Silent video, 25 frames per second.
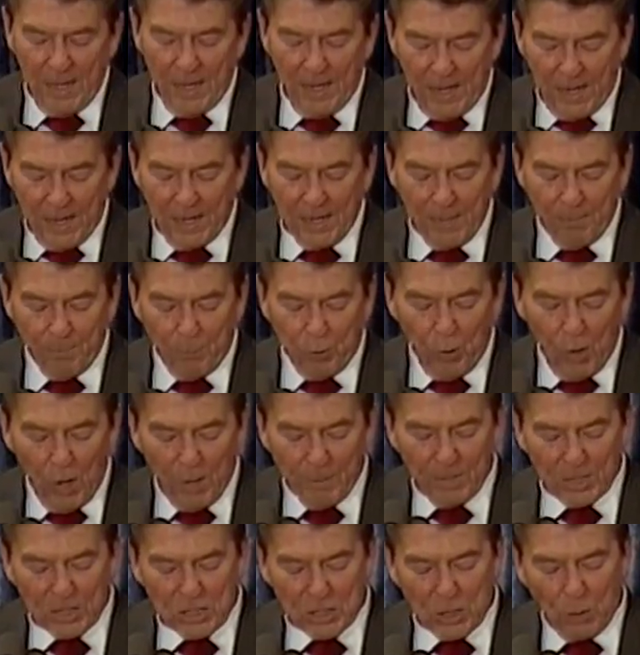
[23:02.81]

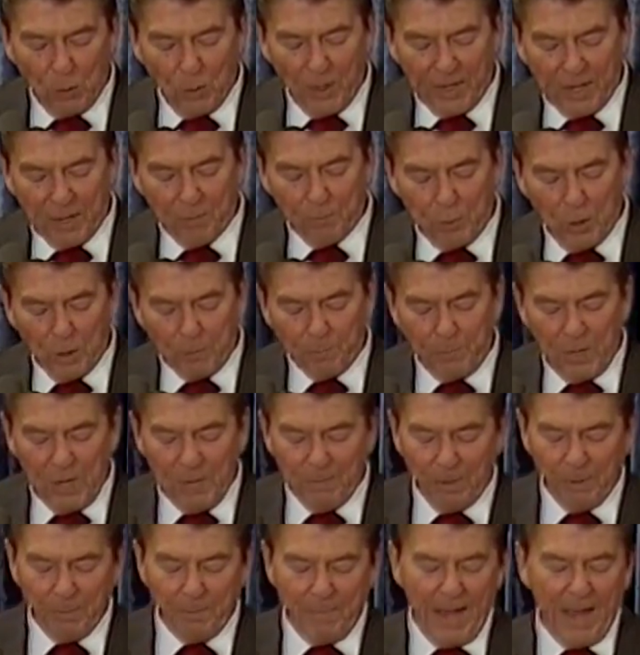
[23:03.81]
unemployment, so we can put
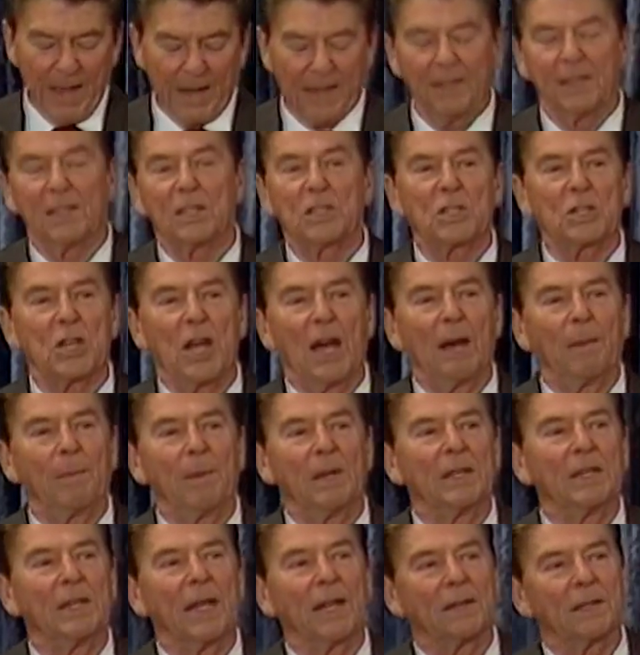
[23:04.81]
people back in the job
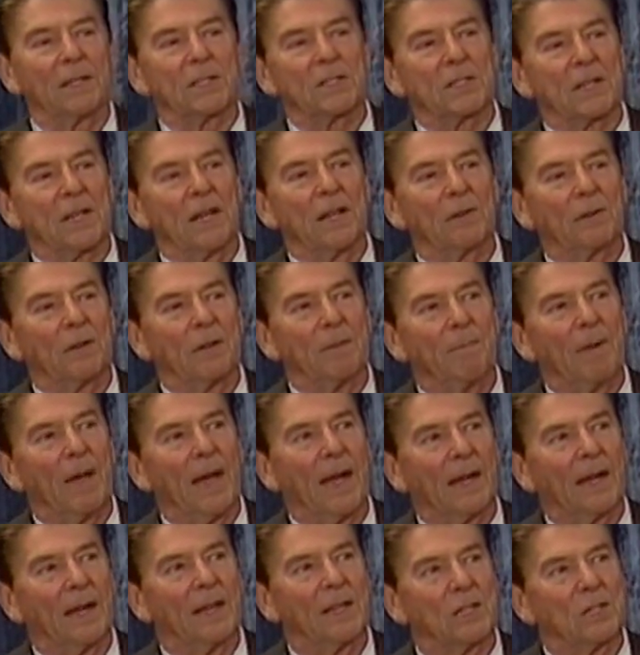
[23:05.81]
and get this country
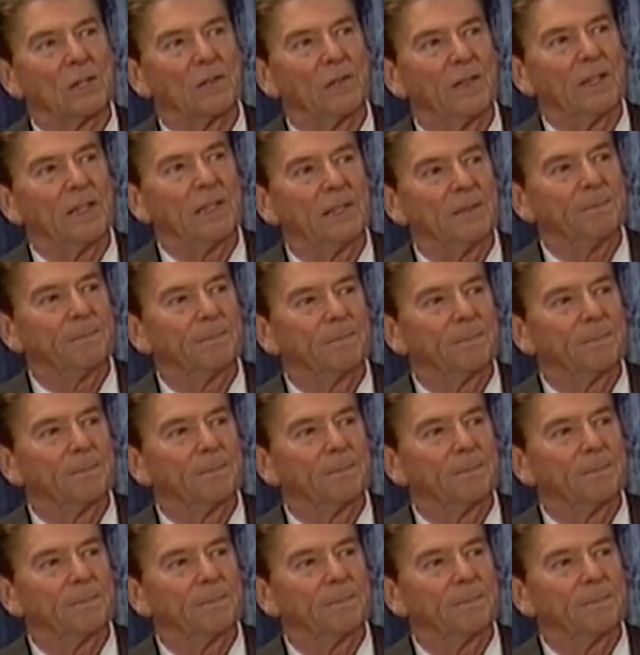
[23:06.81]
back on its feet?